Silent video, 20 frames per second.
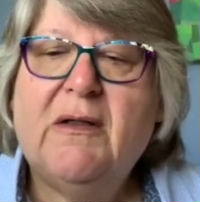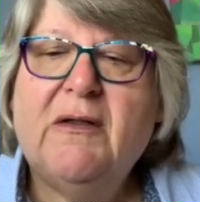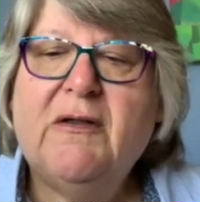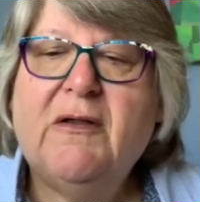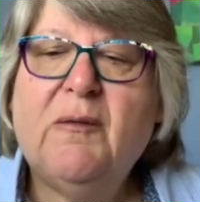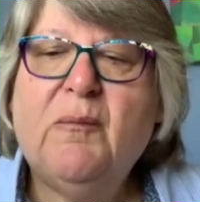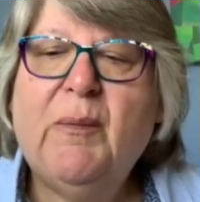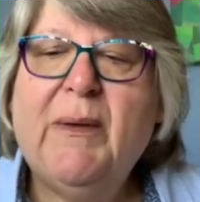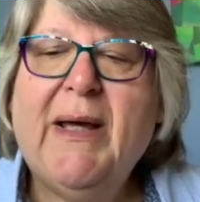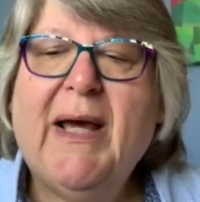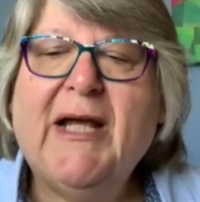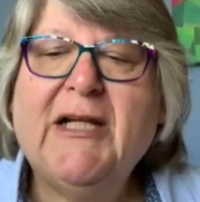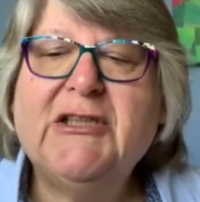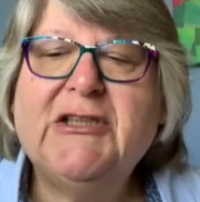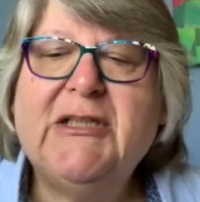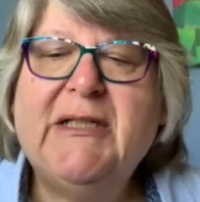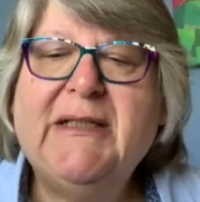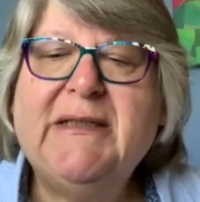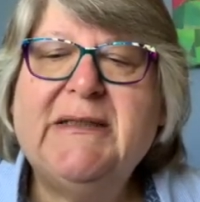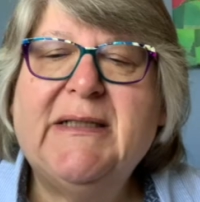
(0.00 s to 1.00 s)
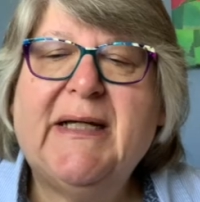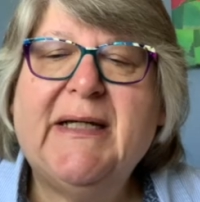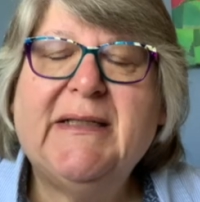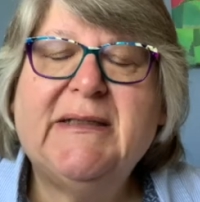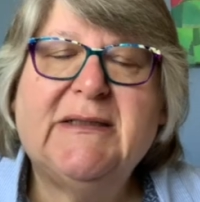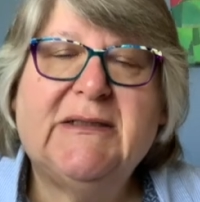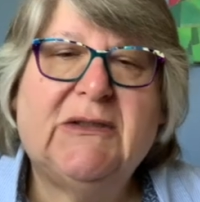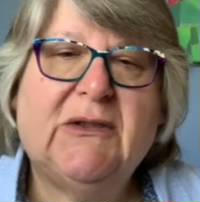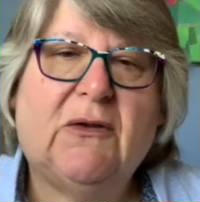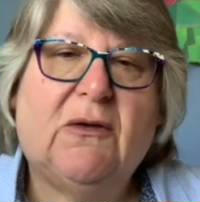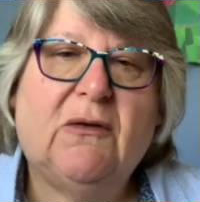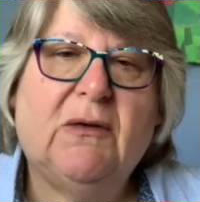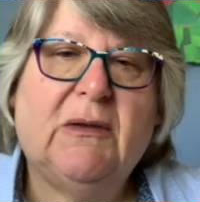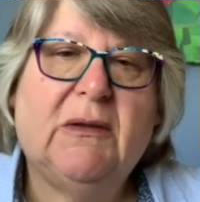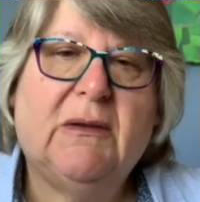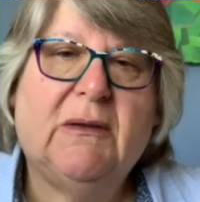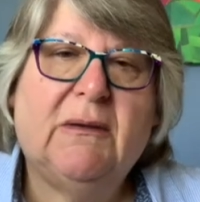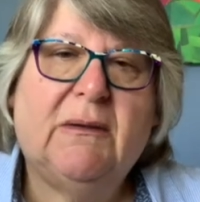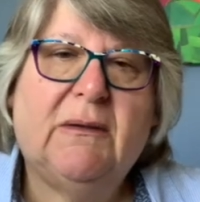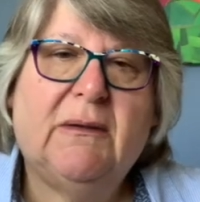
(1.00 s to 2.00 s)
that we actually take stock
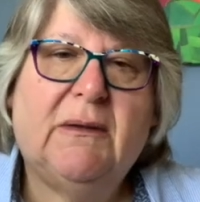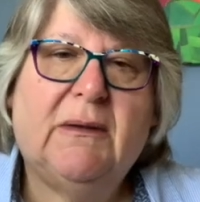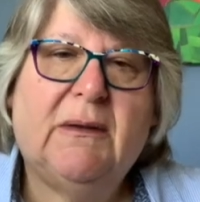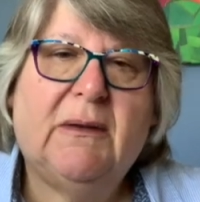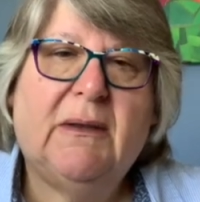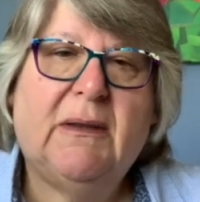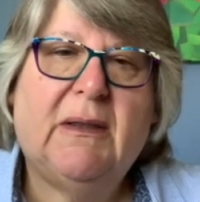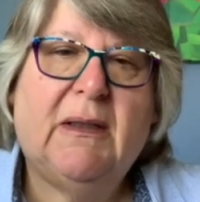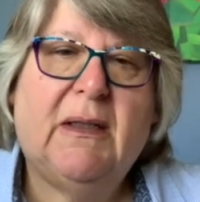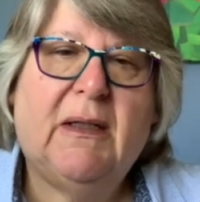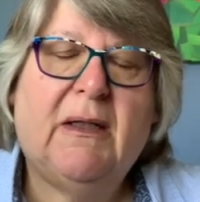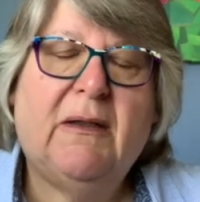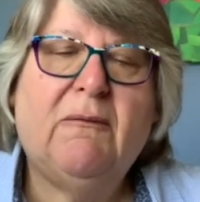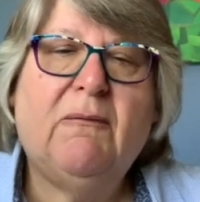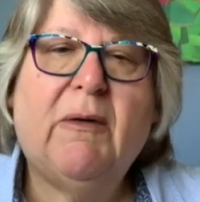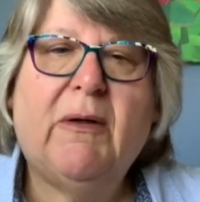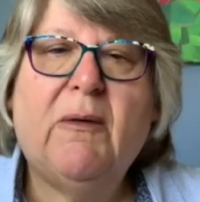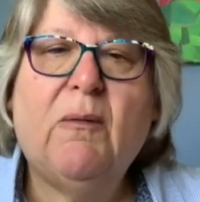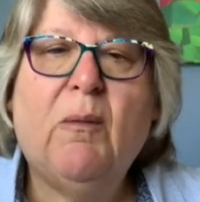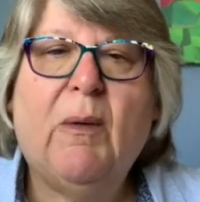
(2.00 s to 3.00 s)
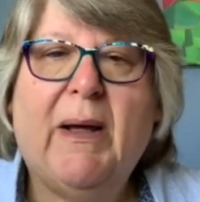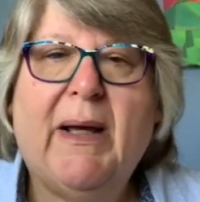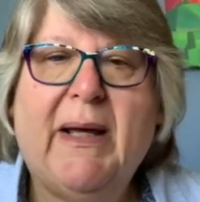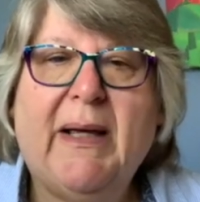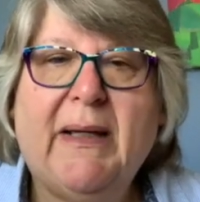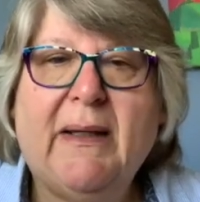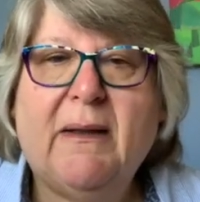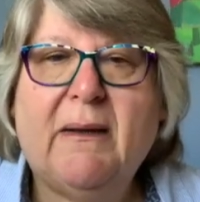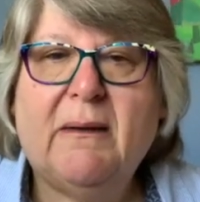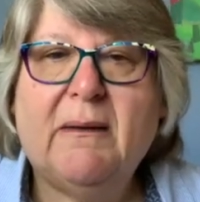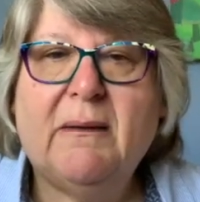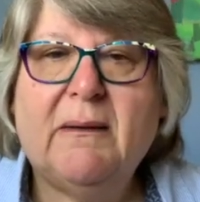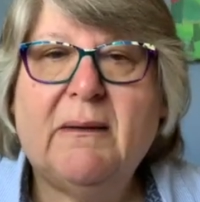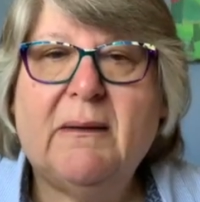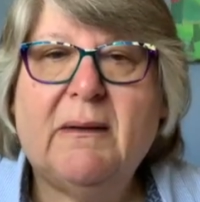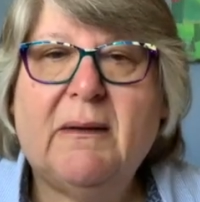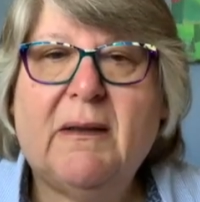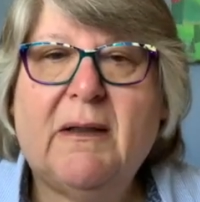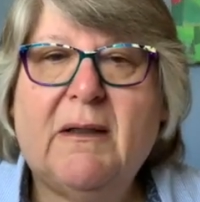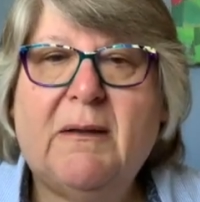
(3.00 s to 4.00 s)
and run away
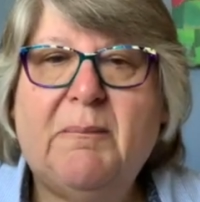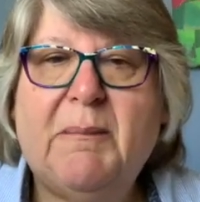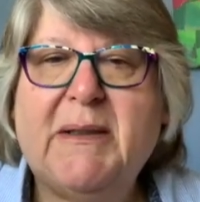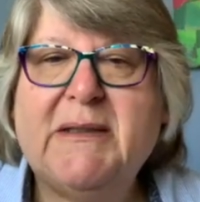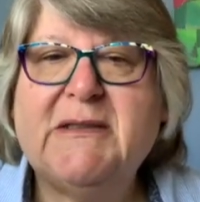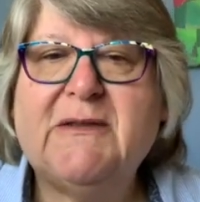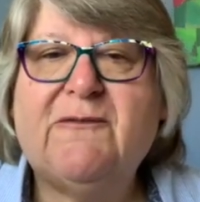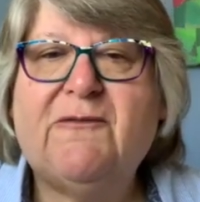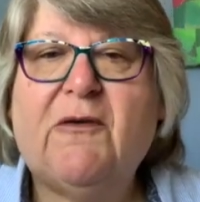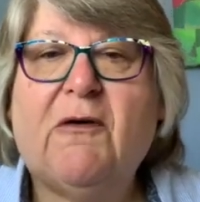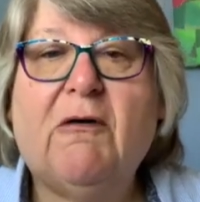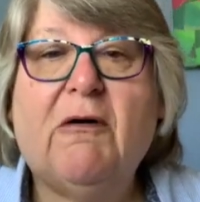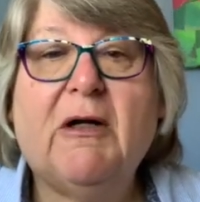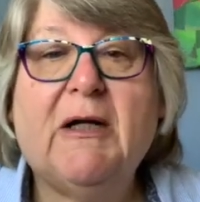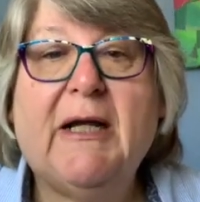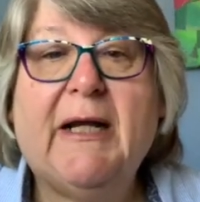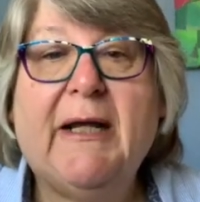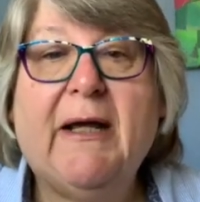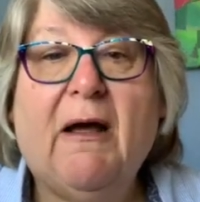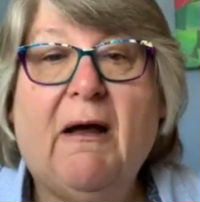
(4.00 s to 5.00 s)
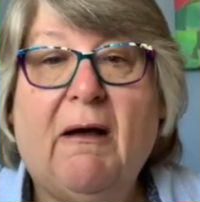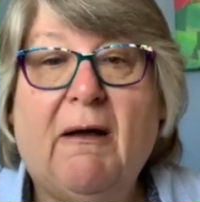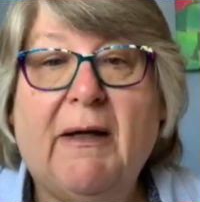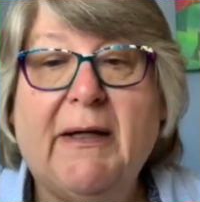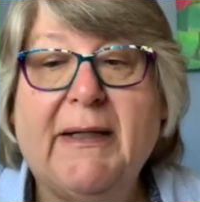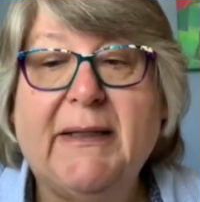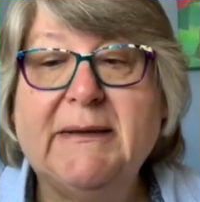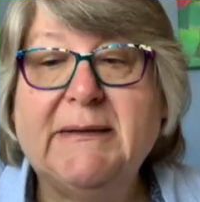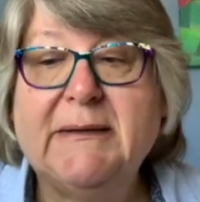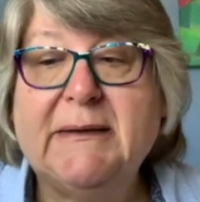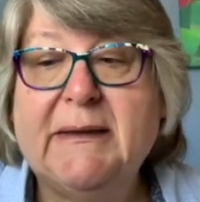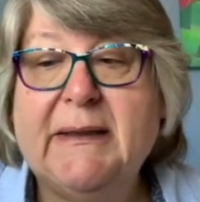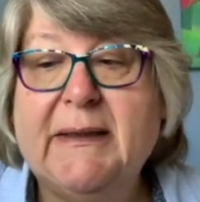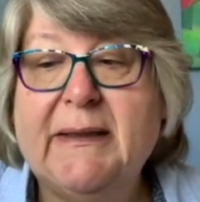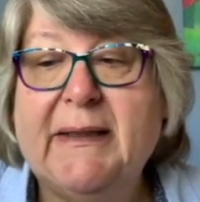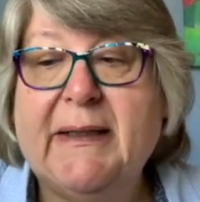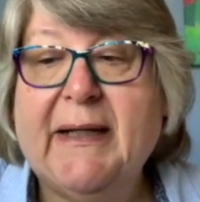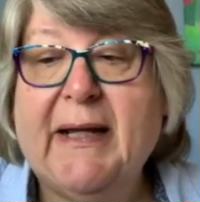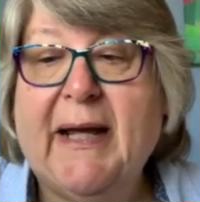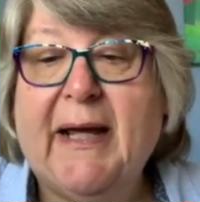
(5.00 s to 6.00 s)
and metaphorically hide
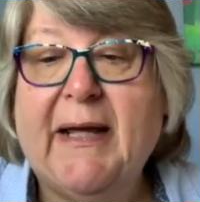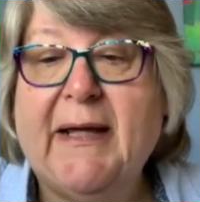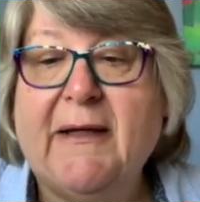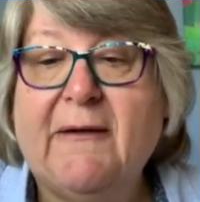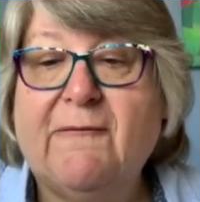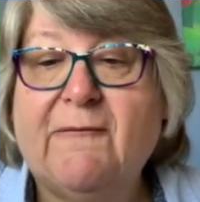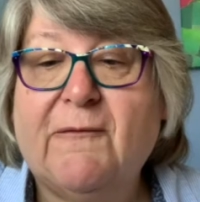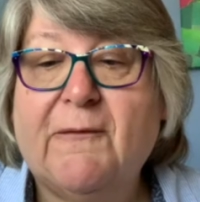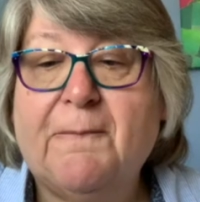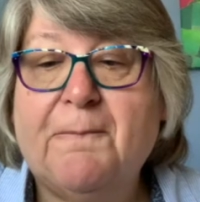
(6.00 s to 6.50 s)
in a cave,